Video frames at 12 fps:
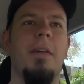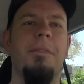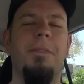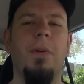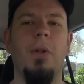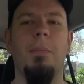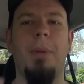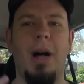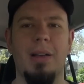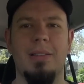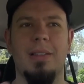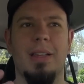full
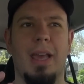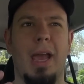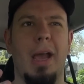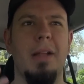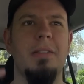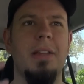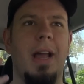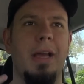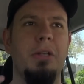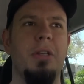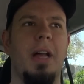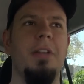box of the cans and I could just,